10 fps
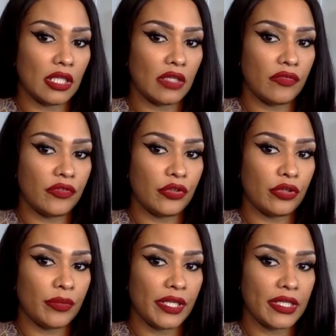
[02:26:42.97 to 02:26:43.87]
if
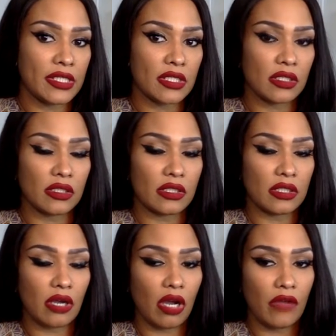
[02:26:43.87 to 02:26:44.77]
your man is
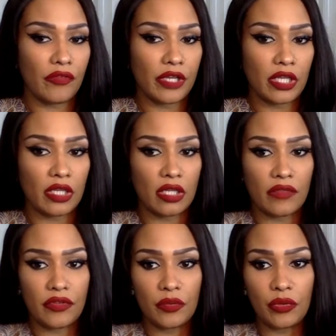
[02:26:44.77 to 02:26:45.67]
confident
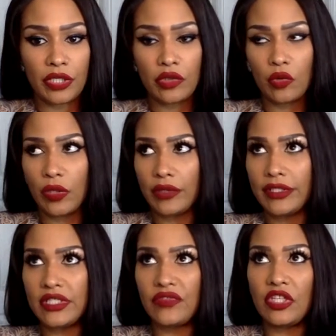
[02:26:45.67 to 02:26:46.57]
enough to bring you around
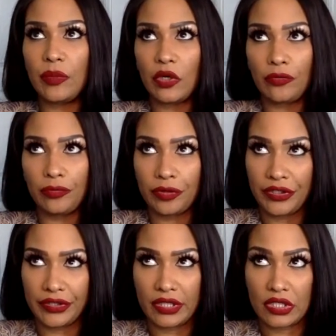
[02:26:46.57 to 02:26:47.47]
his female
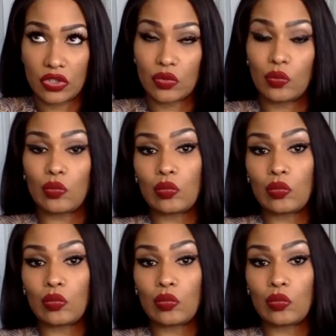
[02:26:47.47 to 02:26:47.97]
friends,